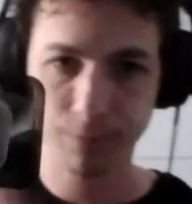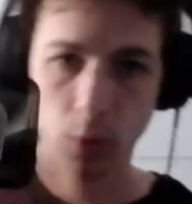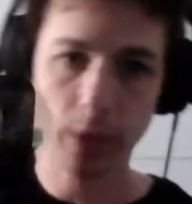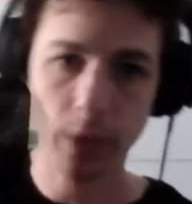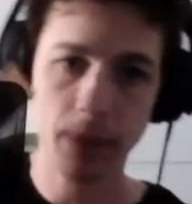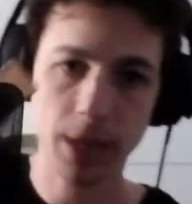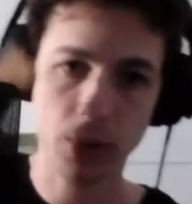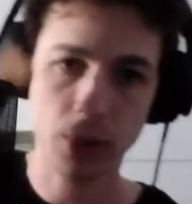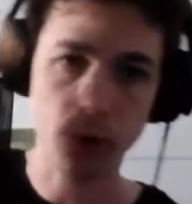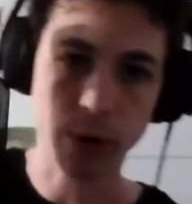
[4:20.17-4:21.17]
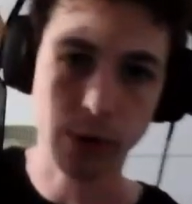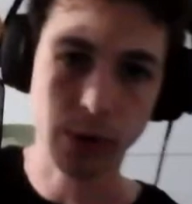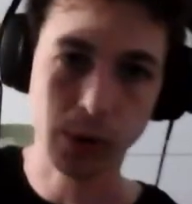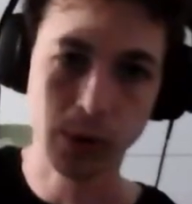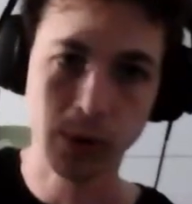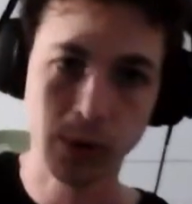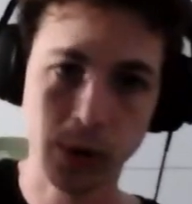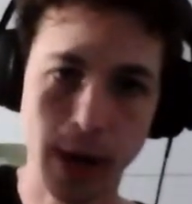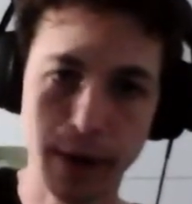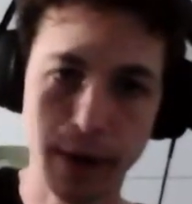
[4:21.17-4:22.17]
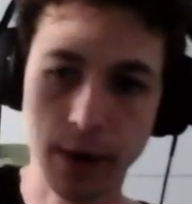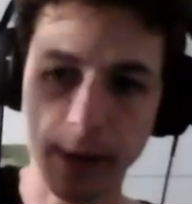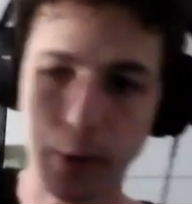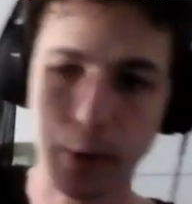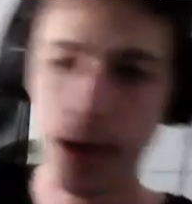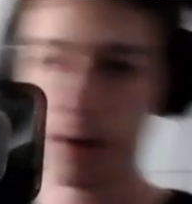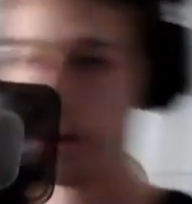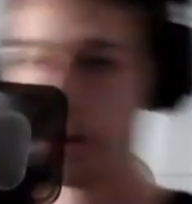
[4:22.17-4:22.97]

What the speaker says: without being too gross. So I have a graham cracker,